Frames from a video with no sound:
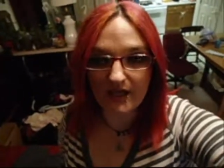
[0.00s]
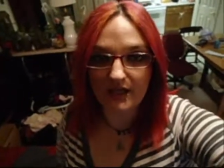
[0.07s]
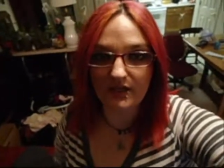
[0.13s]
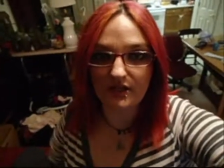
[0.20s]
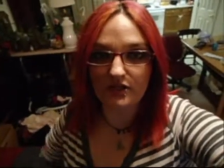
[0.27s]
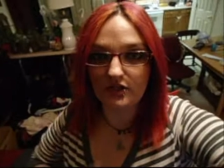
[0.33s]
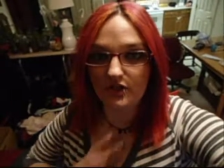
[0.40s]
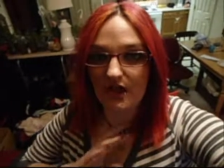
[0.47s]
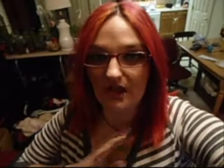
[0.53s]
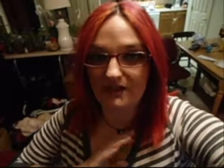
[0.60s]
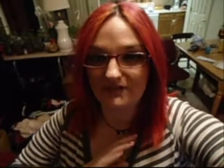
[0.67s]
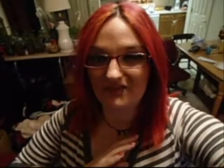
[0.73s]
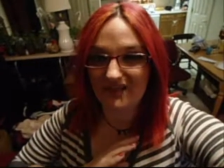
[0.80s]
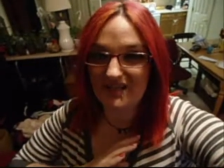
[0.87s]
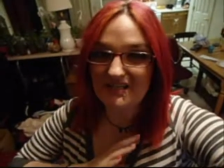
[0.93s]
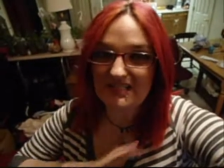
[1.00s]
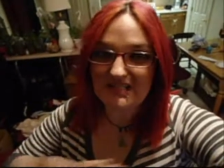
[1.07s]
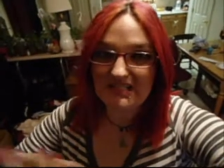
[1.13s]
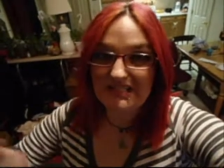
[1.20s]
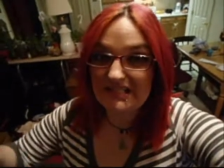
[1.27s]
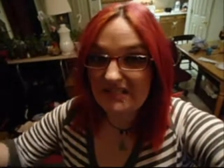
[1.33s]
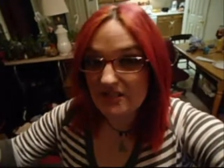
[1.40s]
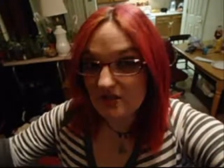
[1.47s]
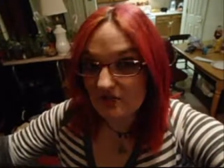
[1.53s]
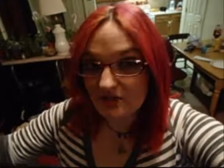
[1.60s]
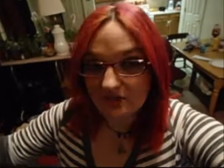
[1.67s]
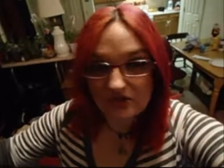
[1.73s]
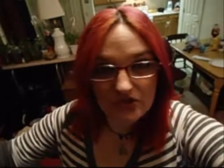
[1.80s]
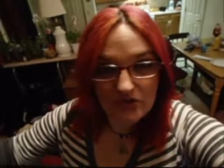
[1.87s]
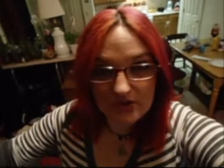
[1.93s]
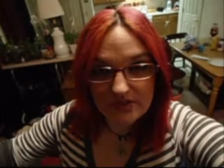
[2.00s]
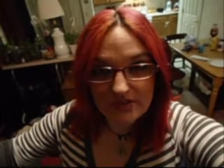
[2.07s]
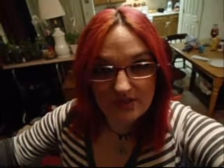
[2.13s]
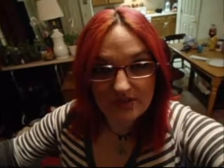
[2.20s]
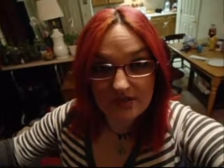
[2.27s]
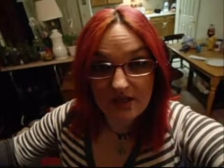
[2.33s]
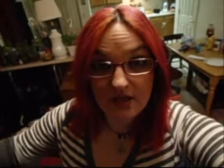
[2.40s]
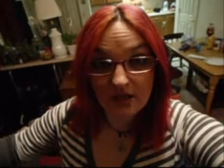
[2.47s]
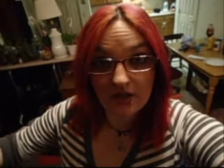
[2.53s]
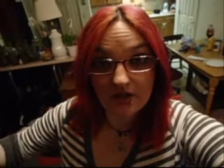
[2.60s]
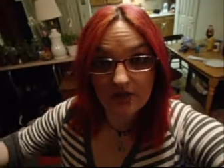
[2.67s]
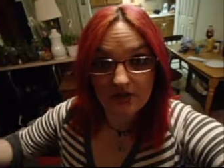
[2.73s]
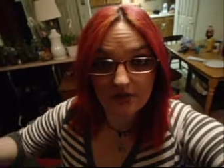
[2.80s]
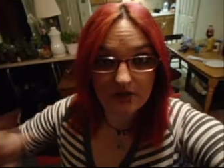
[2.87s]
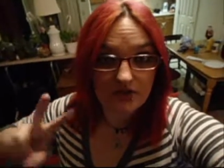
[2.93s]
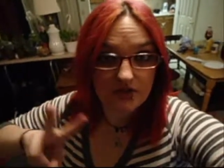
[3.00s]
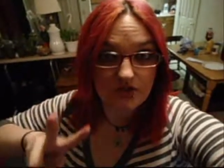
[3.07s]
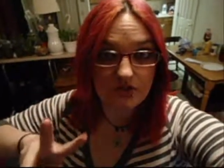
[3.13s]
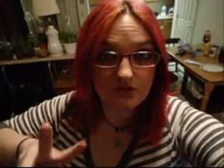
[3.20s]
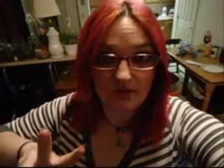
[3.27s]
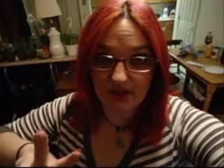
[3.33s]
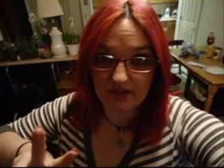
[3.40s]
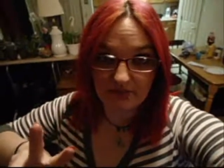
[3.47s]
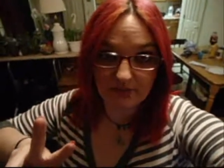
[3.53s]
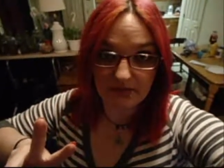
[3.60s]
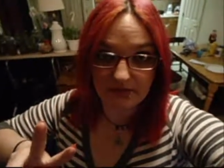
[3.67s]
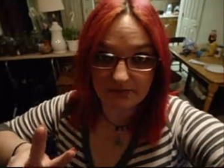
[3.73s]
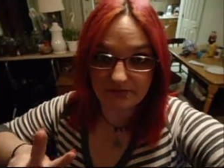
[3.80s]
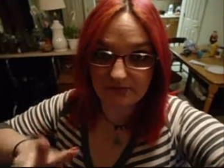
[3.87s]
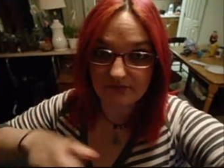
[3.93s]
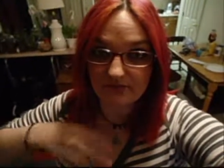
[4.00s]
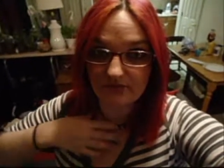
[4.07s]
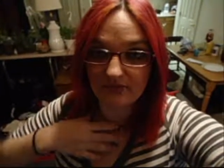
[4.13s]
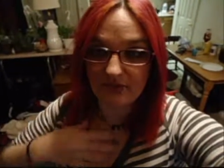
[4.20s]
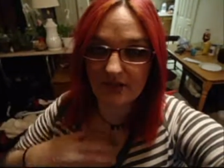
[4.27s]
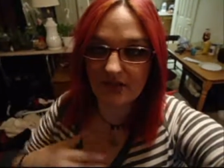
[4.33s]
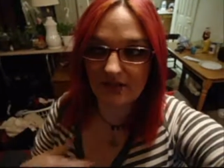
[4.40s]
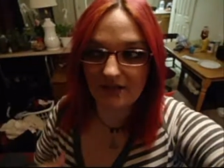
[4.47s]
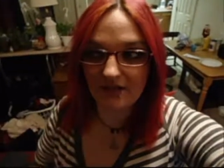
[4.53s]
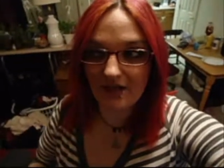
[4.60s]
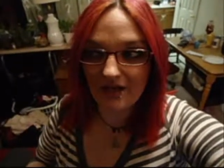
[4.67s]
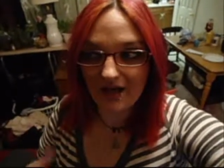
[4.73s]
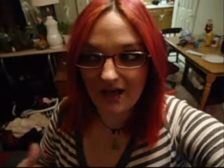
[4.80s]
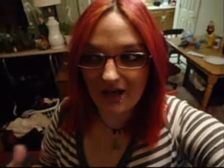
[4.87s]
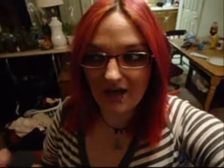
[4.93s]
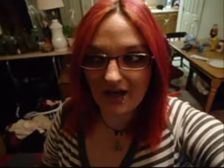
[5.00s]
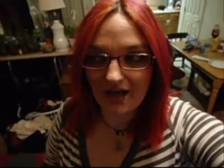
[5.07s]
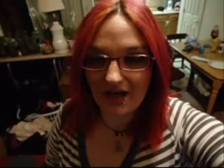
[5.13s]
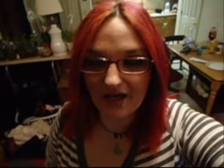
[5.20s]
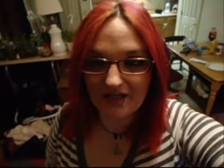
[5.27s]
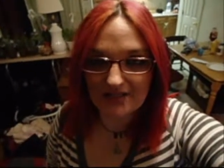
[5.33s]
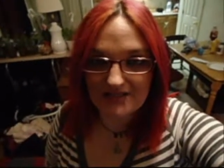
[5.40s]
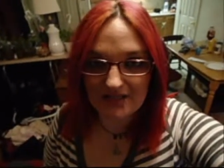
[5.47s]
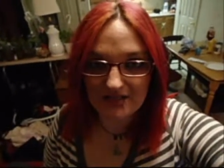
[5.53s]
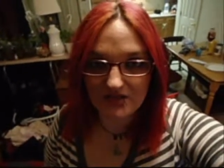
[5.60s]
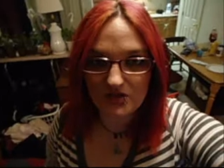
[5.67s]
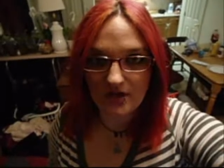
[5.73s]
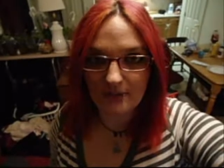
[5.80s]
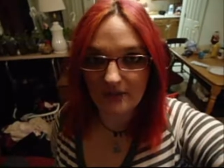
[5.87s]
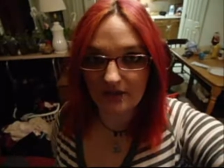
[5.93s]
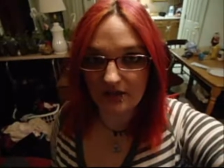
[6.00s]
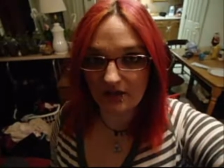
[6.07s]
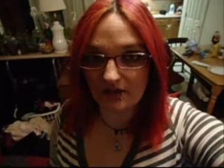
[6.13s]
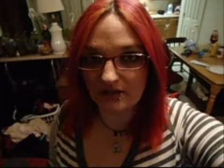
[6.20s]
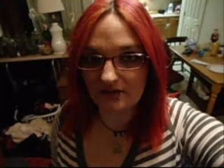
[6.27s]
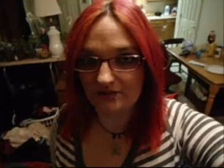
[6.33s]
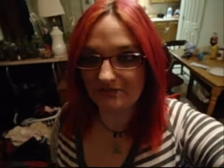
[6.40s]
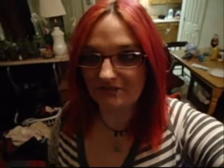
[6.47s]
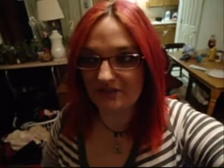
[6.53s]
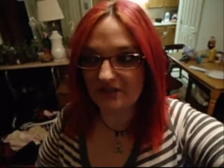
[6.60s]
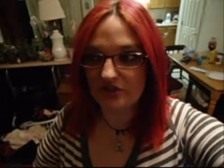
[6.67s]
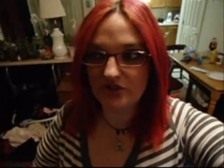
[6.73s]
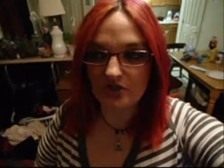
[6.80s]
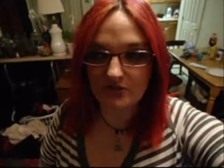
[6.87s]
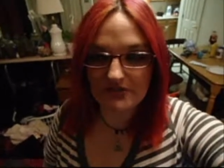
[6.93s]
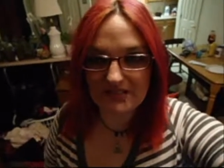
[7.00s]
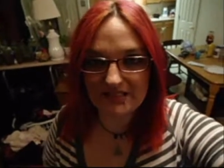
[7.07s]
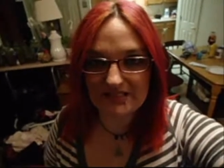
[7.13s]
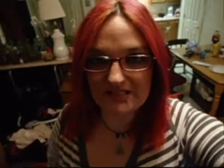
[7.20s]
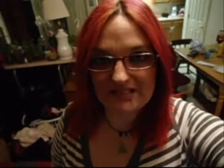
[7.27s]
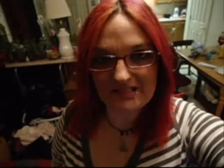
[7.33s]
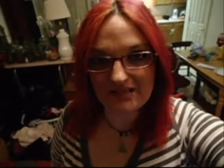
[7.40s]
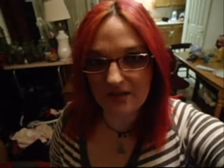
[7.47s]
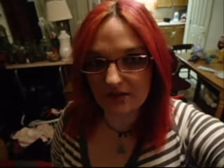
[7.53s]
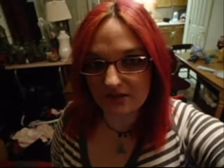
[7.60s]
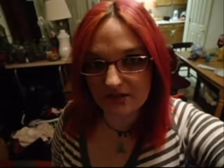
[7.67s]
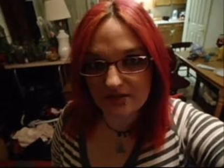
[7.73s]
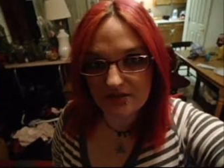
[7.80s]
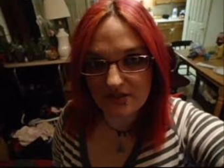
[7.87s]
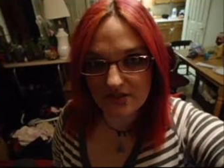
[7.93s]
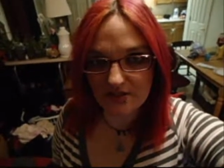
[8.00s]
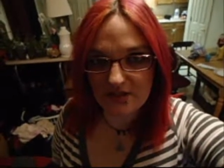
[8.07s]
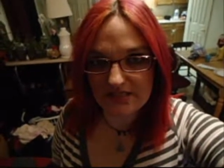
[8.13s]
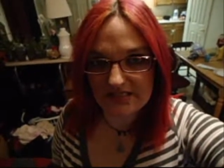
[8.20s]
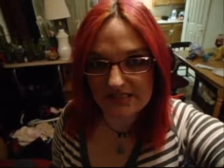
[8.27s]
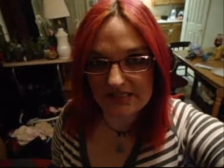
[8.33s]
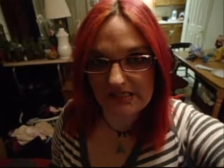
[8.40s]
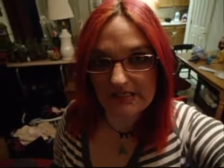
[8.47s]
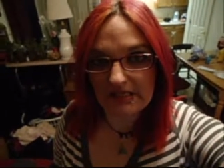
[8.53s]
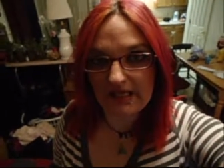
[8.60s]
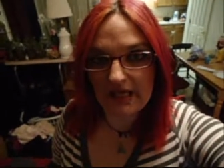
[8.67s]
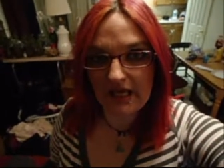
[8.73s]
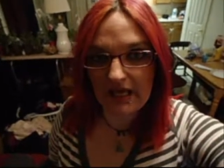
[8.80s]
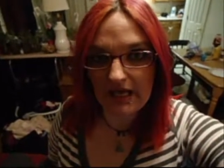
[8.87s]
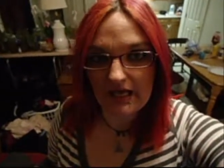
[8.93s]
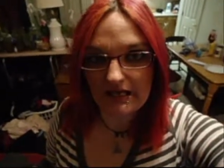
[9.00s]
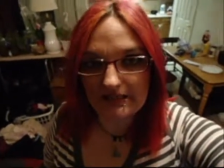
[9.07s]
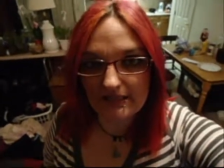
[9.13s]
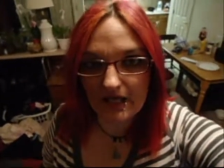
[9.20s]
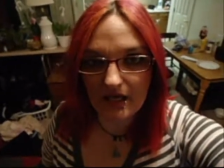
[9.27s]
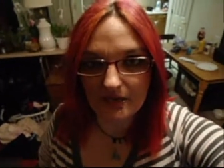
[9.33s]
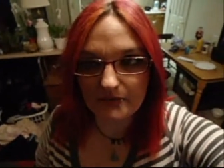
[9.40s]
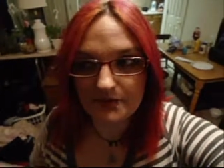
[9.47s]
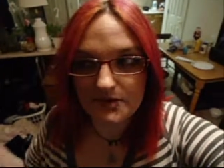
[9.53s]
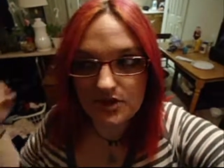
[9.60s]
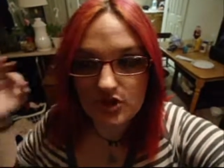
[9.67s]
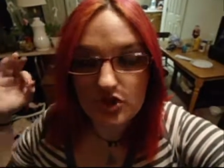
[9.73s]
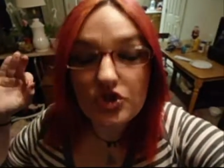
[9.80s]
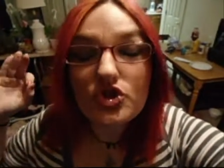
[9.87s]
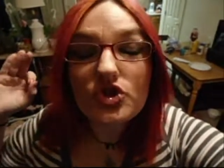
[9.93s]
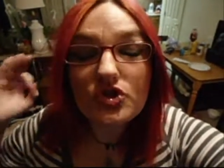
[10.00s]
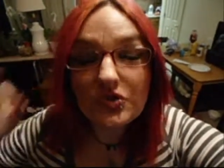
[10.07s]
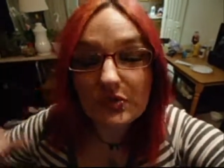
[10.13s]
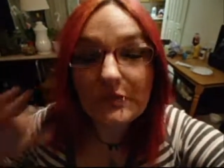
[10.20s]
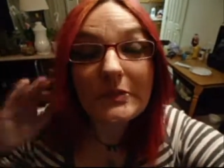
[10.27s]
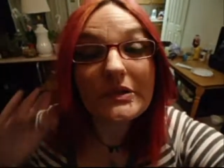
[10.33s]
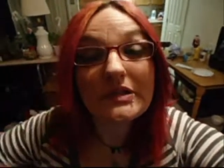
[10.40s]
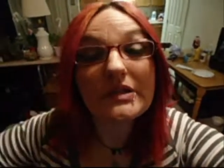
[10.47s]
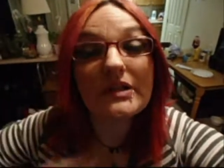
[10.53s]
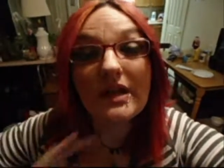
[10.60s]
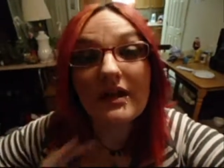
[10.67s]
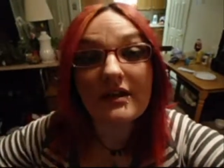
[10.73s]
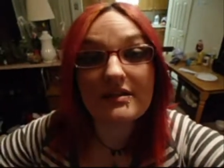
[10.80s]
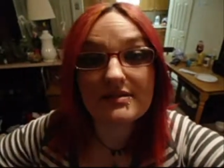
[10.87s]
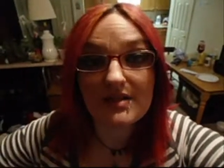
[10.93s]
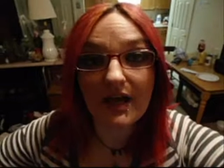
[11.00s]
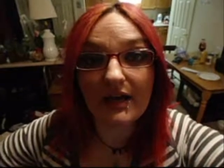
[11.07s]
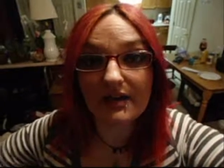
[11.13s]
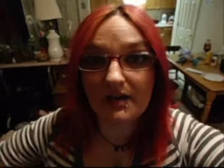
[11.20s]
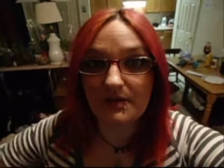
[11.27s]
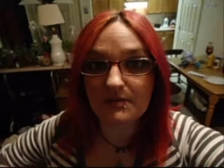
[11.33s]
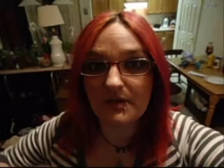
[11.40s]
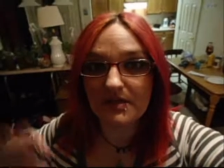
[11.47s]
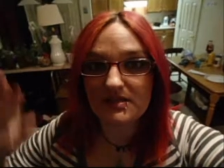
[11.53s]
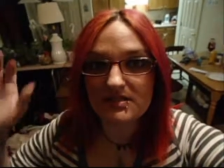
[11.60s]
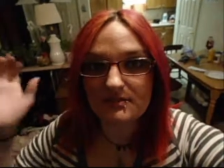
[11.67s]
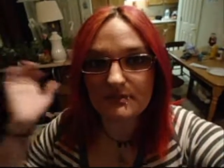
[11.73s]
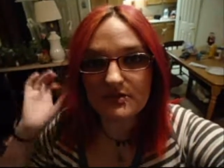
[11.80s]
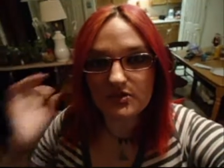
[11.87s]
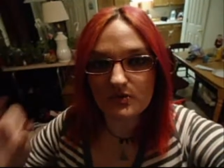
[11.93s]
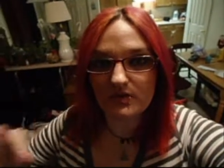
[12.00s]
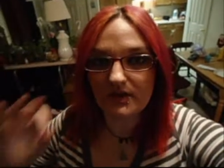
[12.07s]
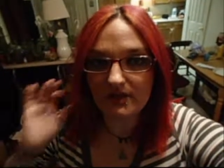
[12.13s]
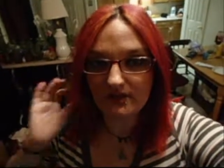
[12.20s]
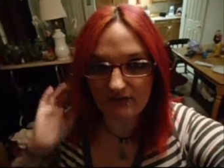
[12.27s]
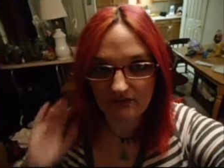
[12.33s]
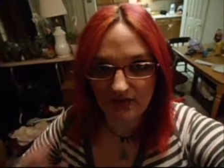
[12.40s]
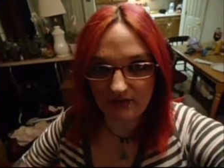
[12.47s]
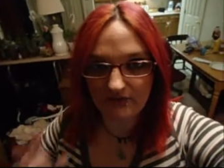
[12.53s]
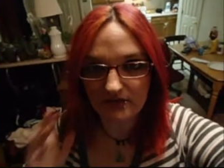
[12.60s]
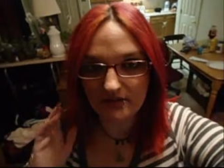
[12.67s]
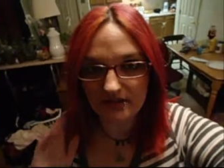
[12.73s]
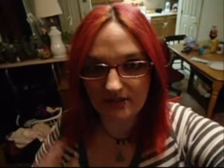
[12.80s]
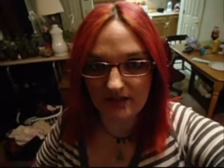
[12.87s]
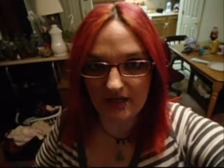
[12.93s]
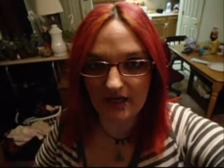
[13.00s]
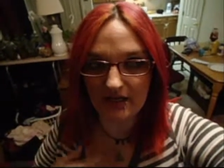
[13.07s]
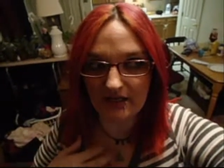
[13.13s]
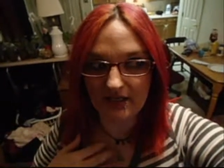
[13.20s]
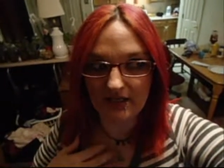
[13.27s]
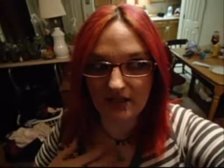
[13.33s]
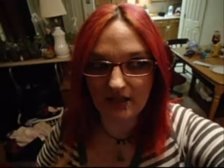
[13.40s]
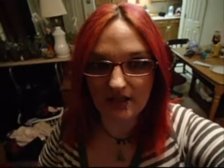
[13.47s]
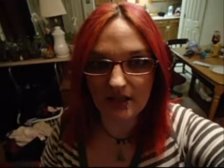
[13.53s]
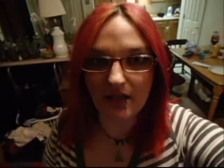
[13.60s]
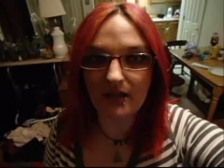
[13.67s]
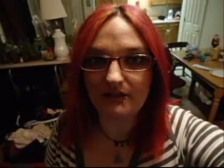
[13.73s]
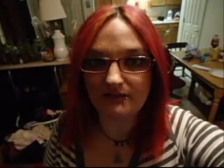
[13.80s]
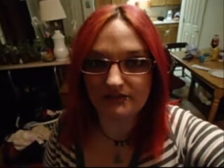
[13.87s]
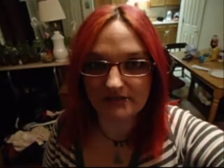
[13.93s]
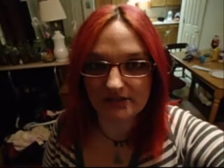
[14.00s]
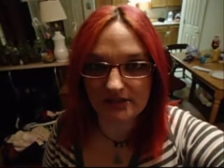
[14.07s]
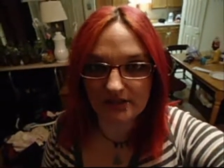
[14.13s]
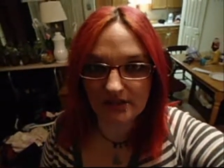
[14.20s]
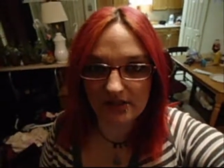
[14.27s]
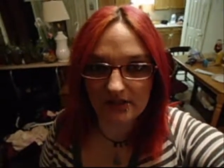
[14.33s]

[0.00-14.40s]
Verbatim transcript: and out of like 62 different choices, you get two randomly. And I decided to try my luck. Each shirt was like $6 USD, and I was super excited because the majority of everything they had I loved.